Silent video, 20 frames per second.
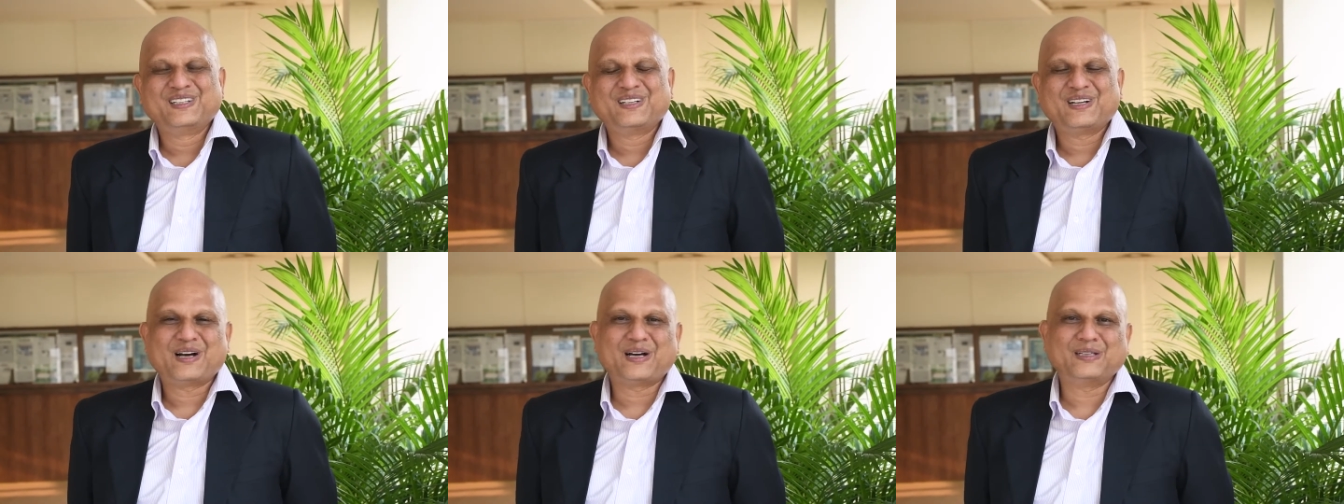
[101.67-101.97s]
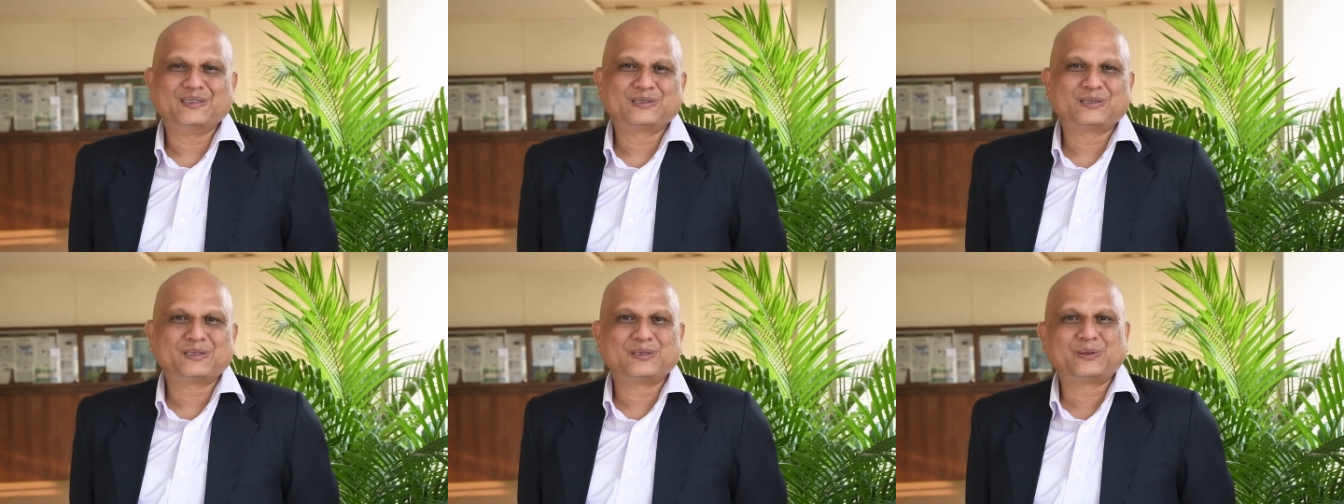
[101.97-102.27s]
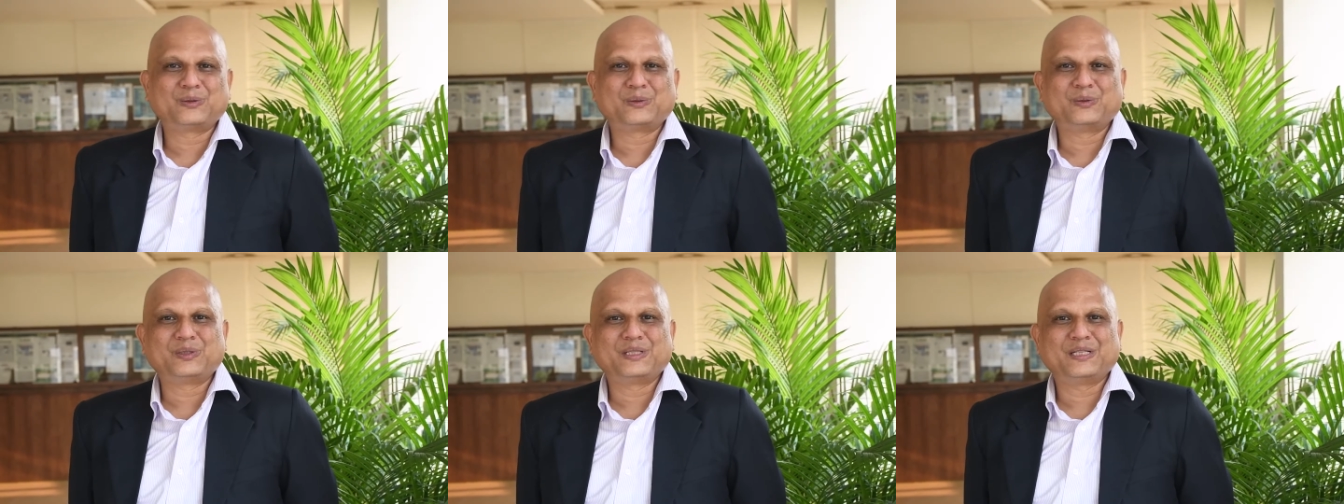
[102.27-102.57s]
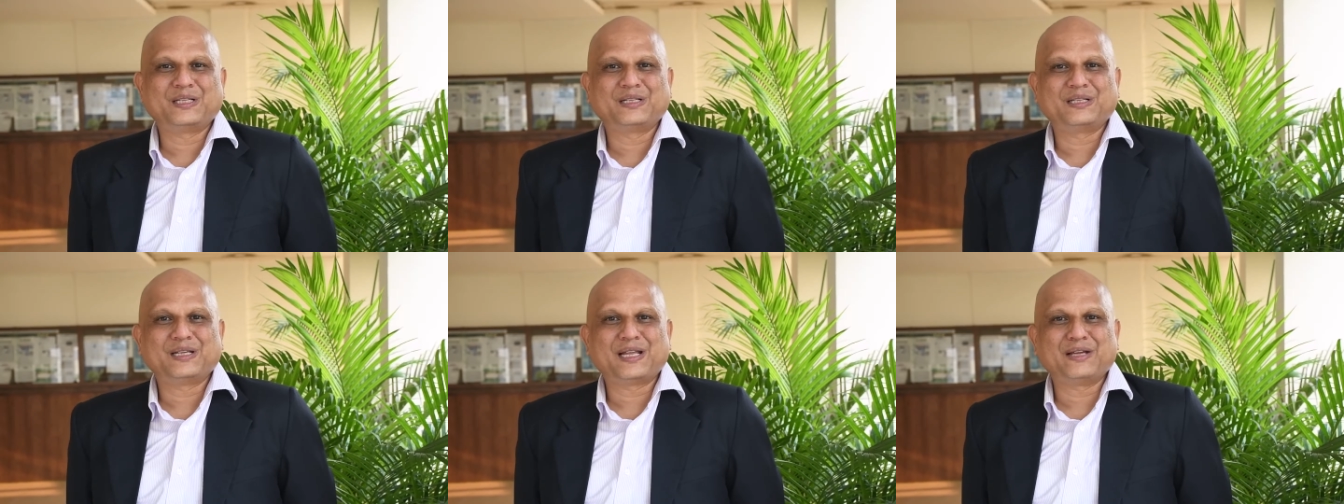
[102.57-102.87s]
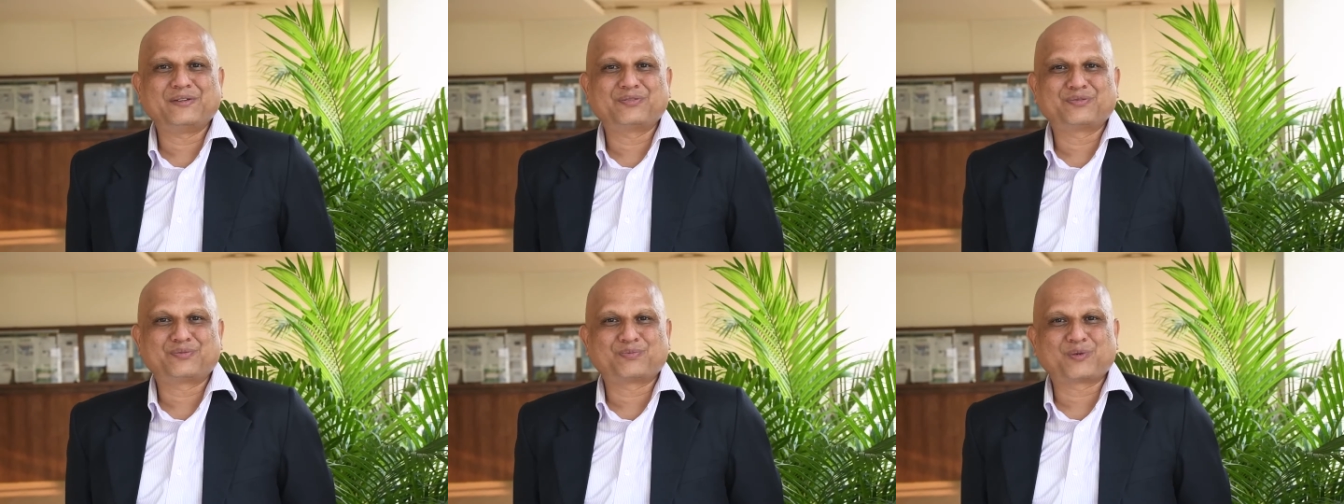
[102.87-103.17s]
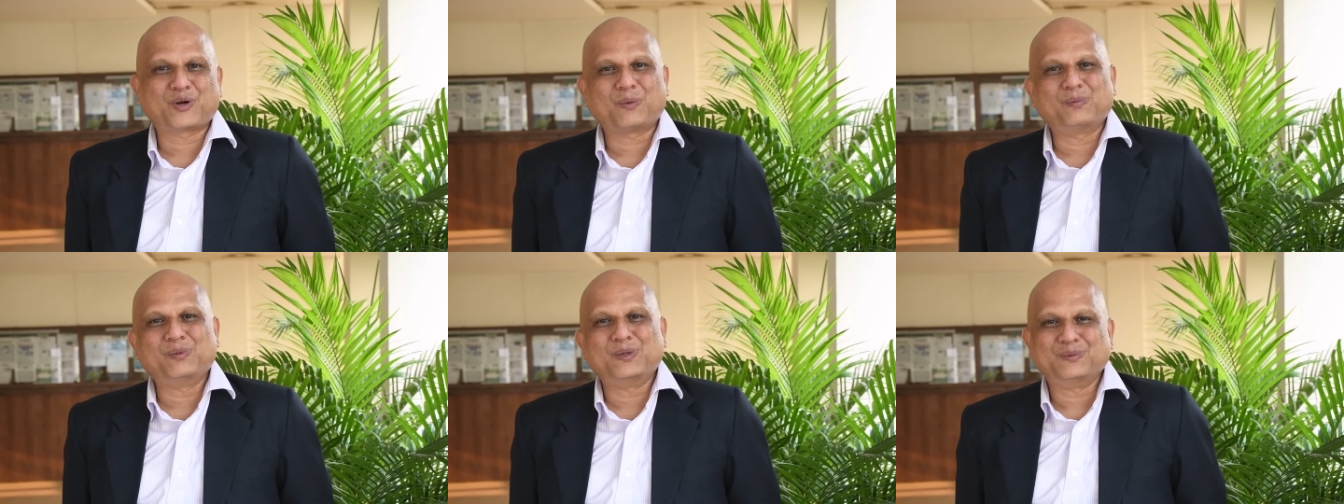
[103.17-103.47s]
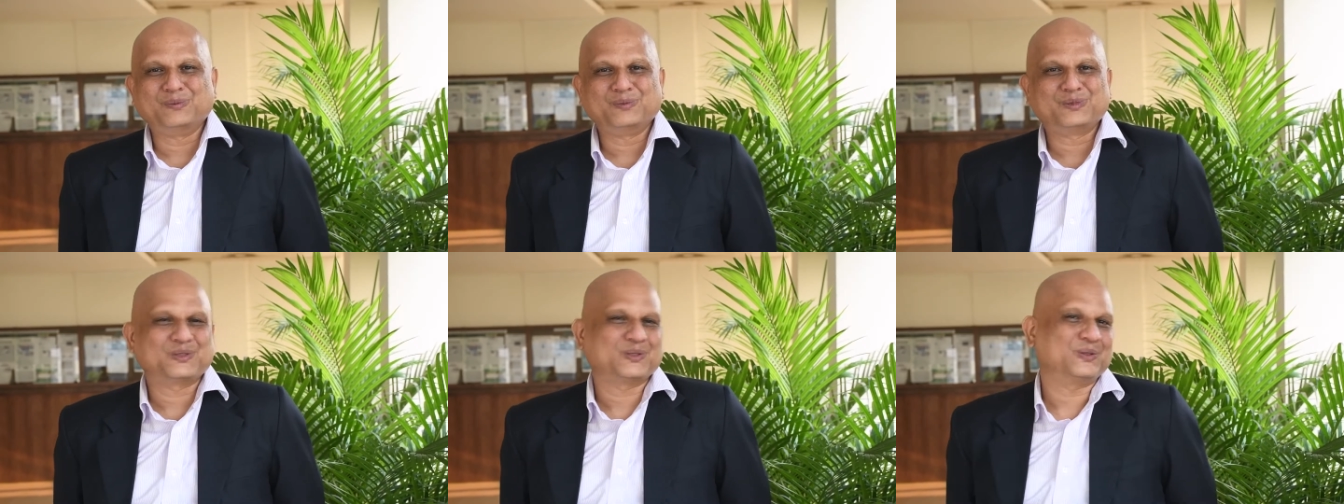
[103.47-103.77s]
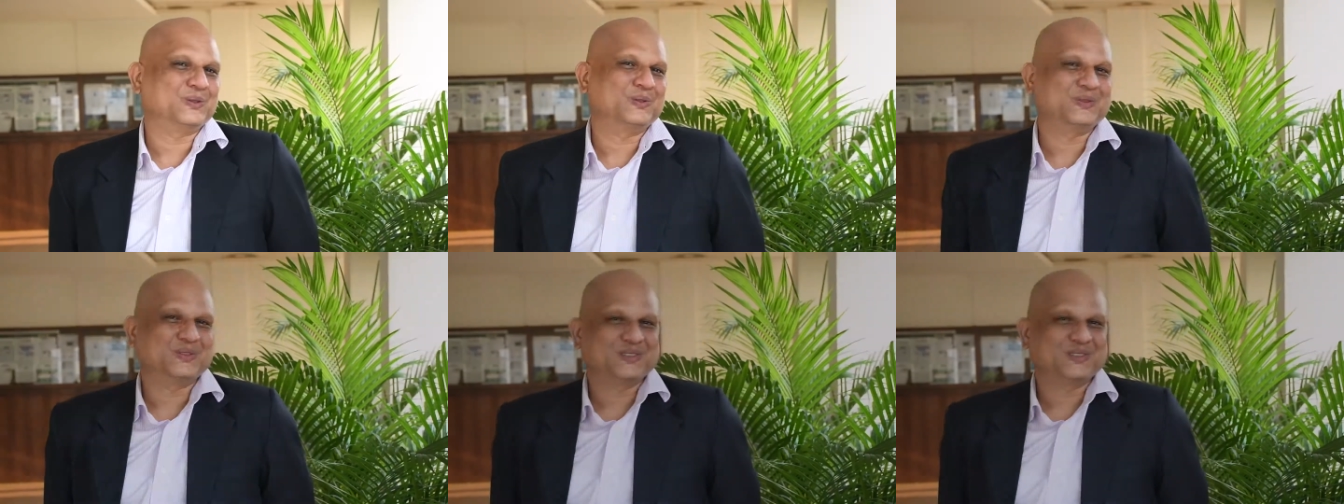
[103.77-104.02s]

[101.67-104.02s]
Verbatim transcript: answer to real life problems. So